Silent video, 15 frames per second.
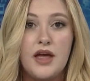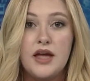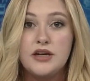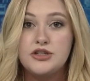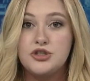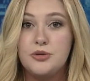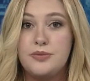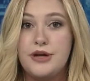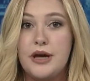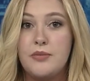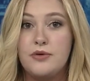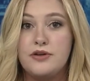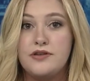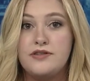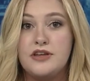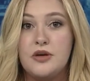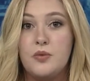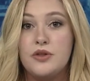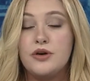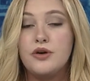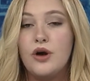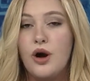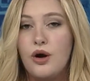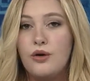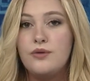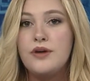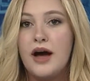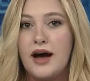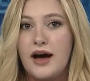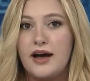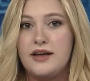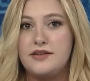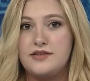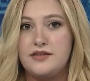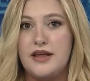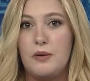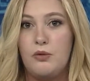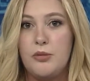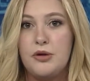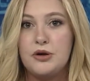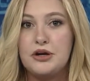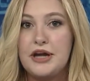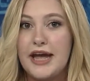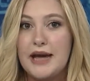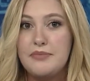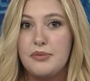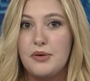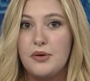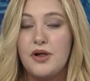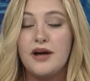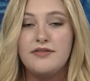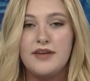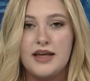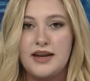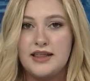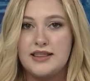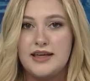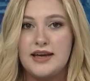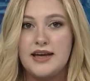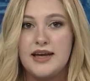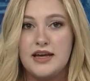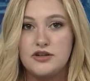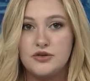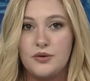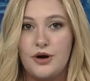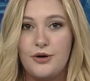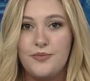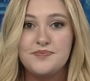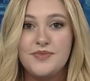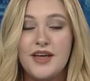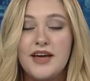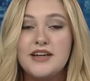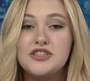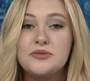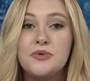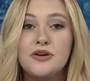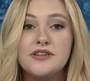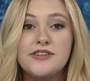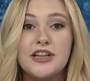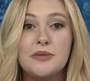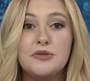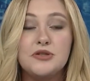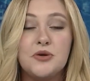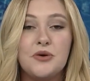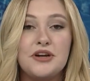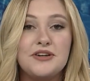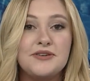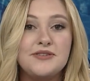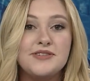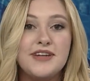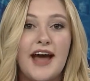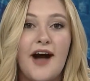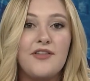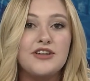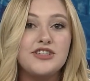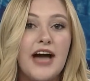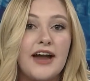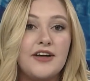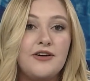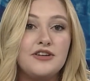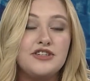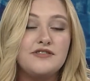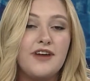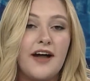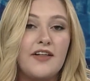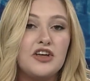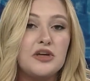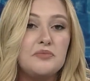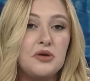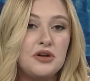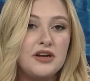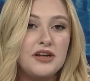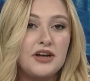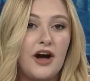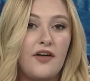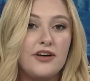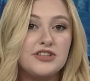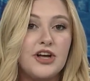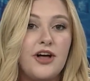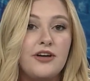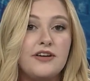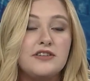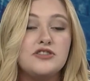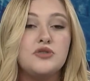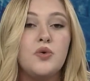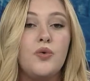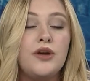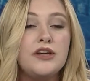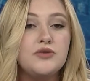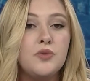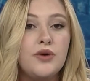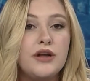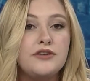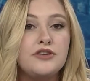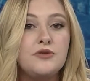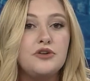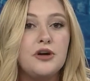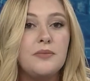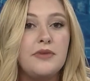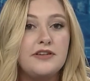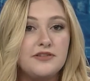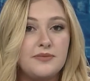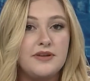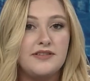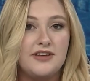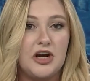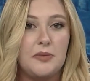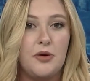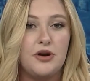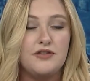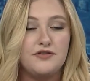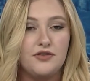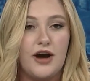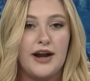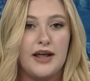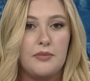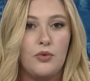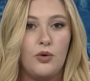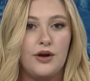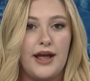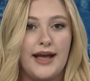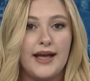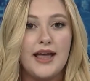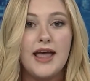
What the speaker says: She'll be able to see with her own eyes that women are capable of anything," end quote. To more celebratory news now, the Chattahoochee Valley Community College held its 2022 commencement ceremony Friday morning.